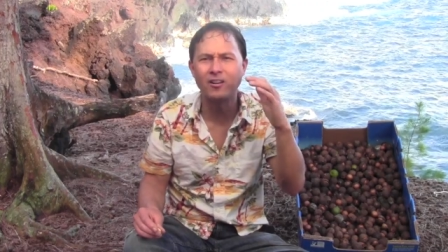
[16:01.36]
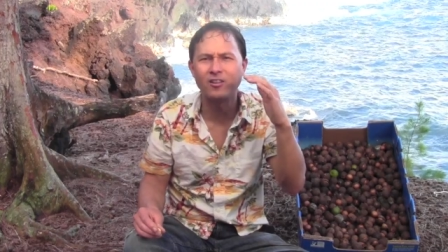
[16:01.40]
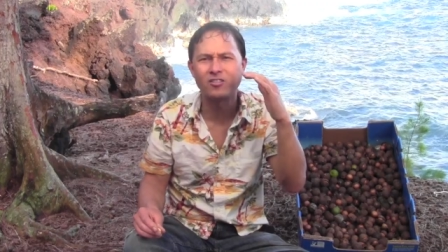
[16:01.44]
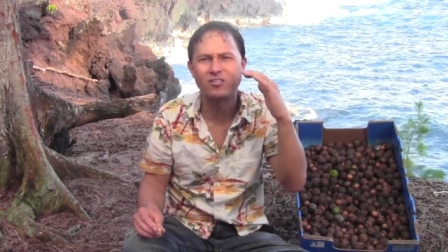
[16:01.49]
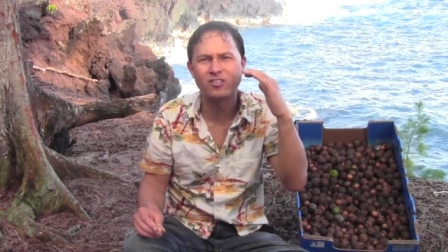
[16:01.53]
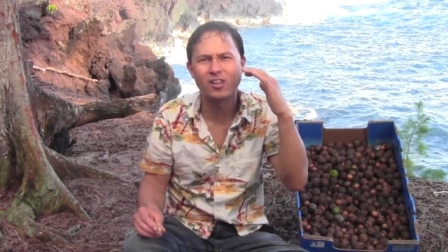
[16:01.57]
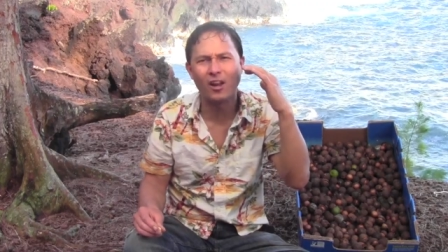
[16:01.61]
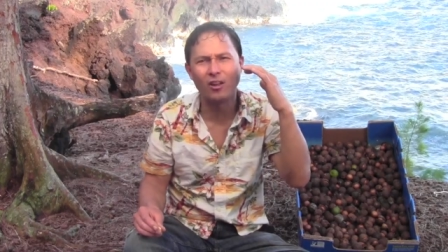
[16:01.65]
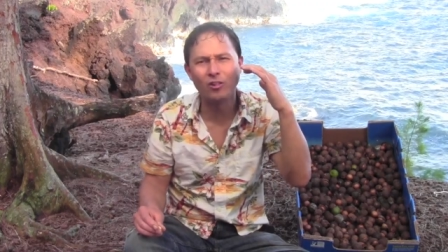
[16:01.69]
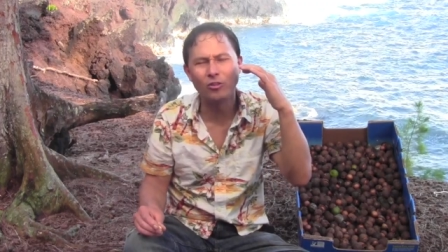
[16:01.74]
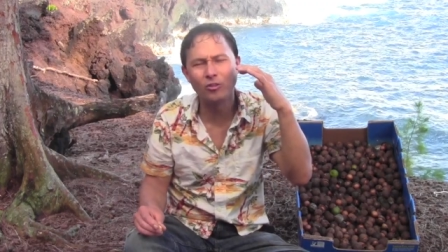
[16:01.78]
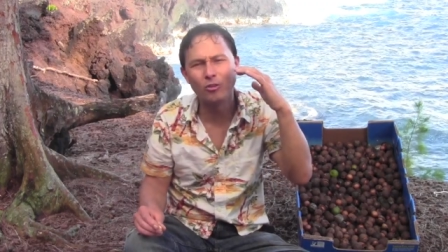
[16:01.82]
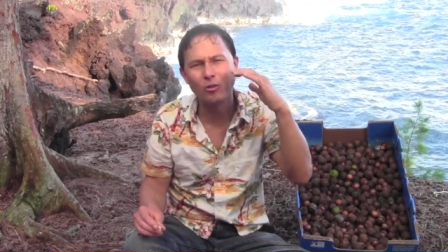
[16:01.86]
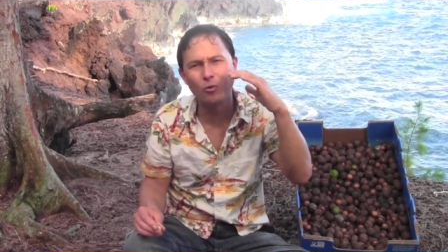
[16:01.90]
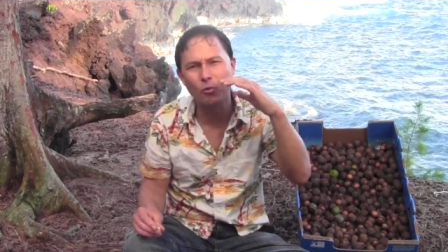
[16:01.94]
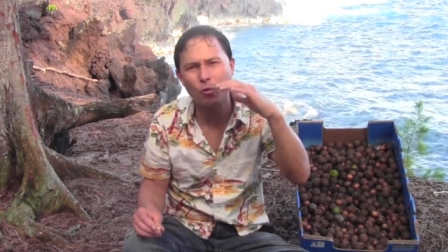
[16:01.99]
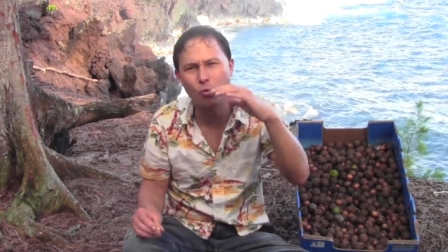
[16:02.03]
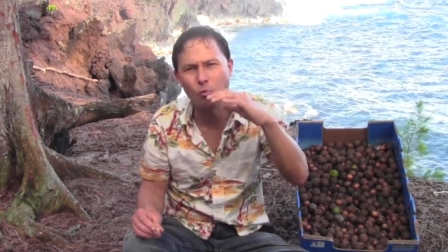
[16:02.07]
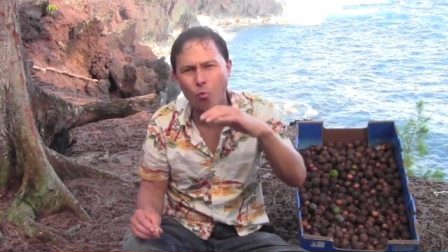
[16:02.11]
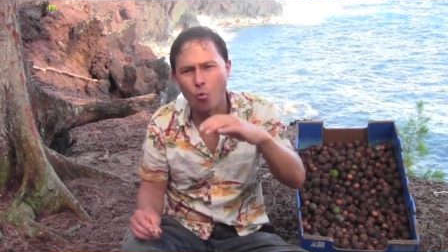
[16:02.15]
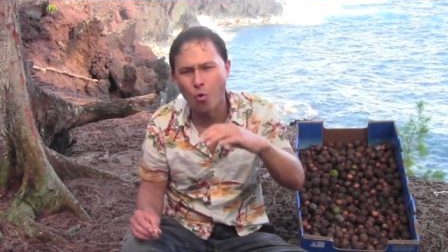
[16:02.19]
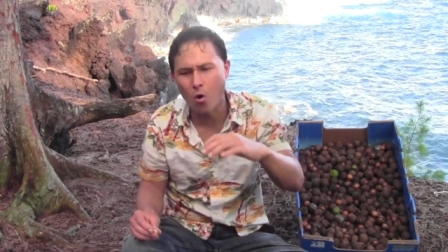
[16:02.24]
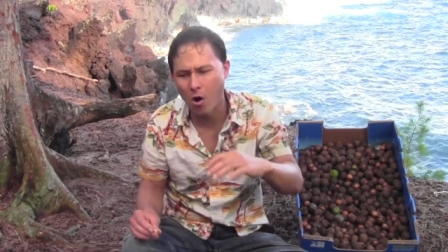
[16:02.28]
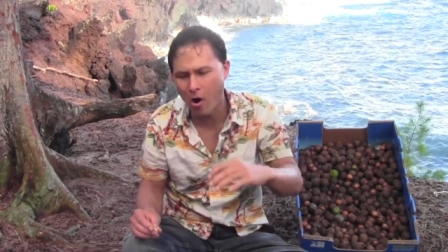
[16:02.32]
and it's diluted
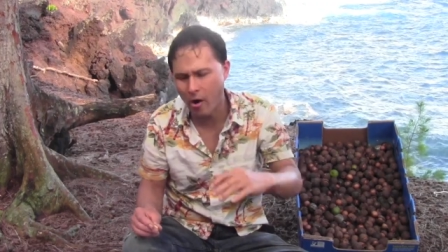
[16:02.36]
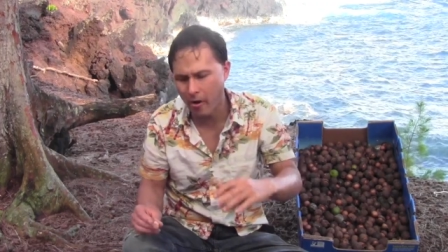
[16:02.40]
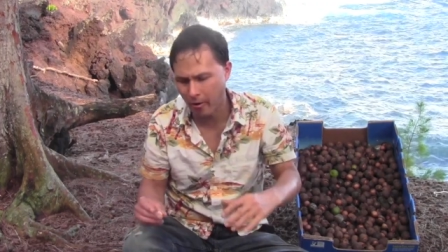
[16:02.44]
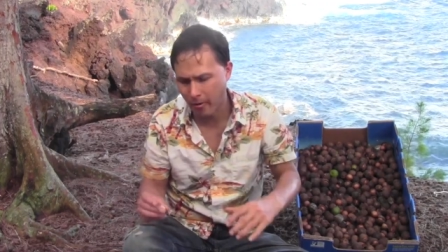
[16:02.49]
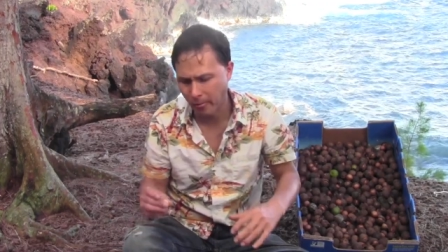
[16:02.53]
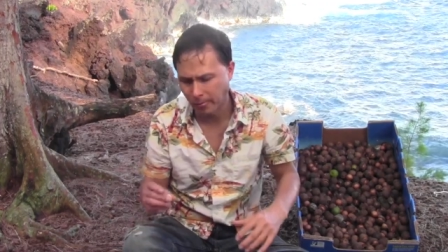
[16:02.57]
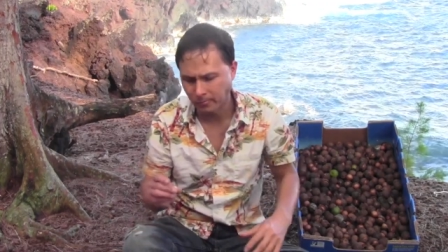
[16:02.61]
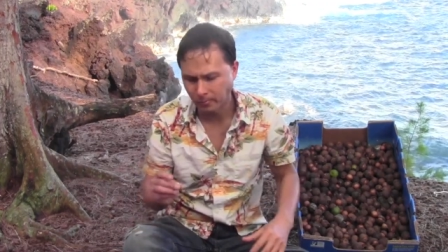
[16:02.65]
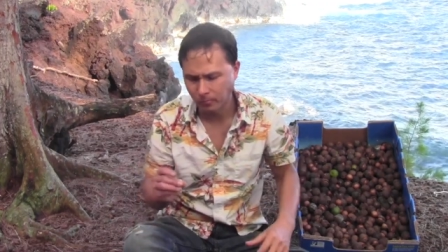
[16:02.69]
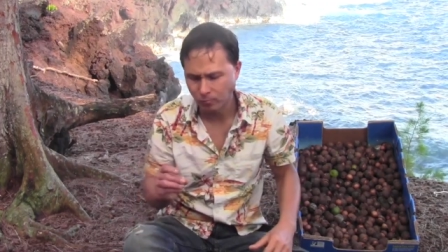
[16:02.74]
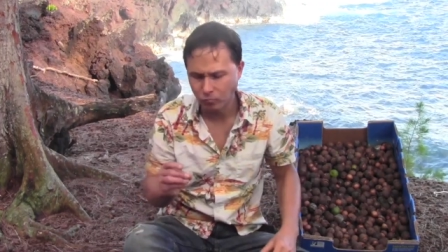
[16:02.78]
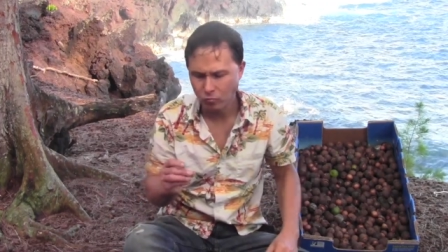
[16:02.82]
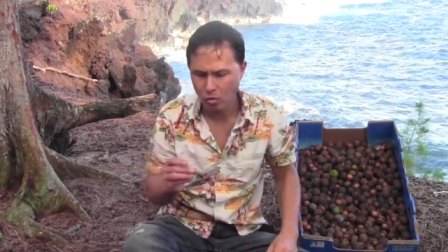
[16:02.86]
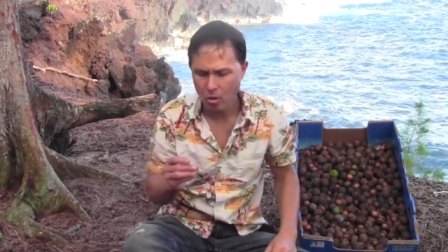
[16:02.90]
with water.